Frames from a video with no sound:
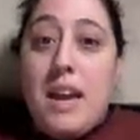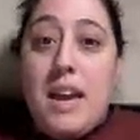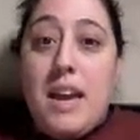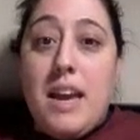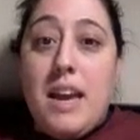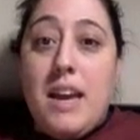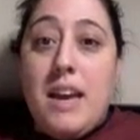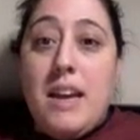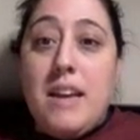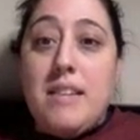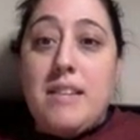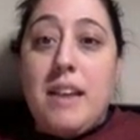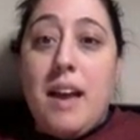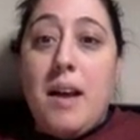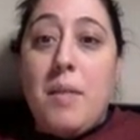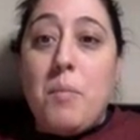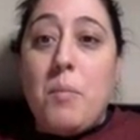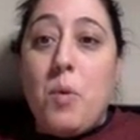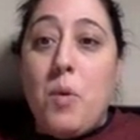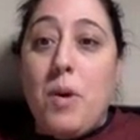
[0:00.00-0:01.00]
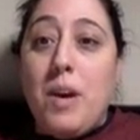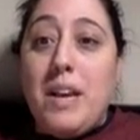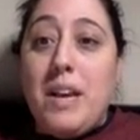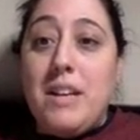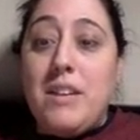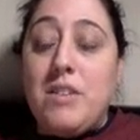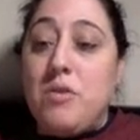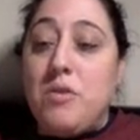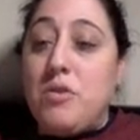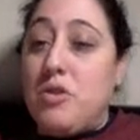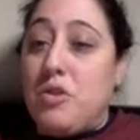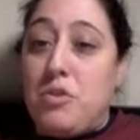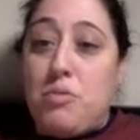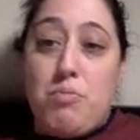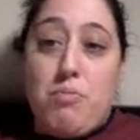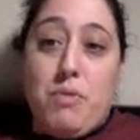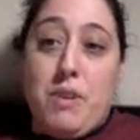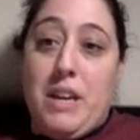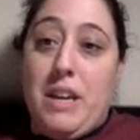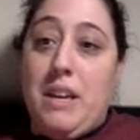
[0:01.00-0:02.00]
is I'm going to
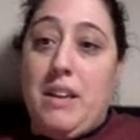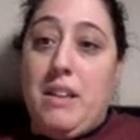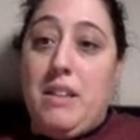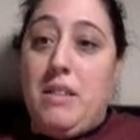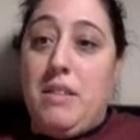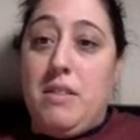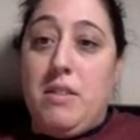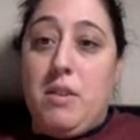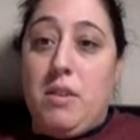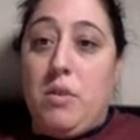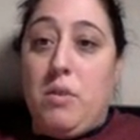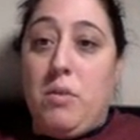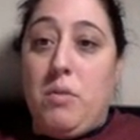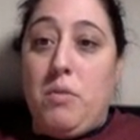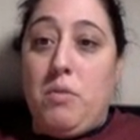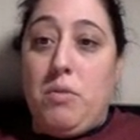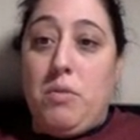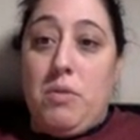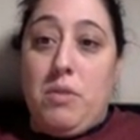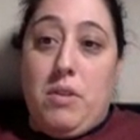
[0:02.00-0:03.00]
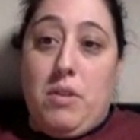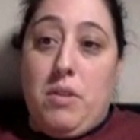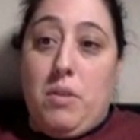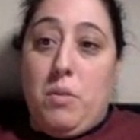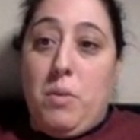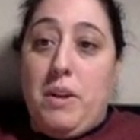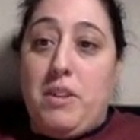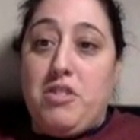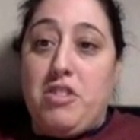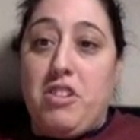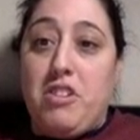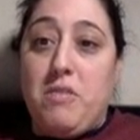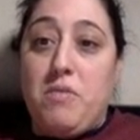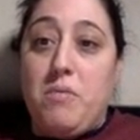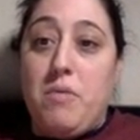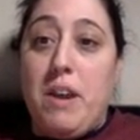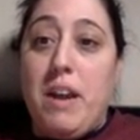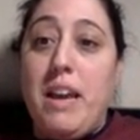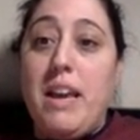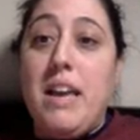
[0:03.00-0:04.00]
just read the question,
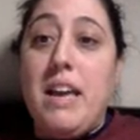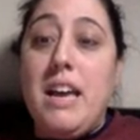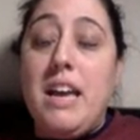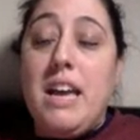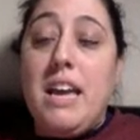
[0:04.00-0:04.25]
right?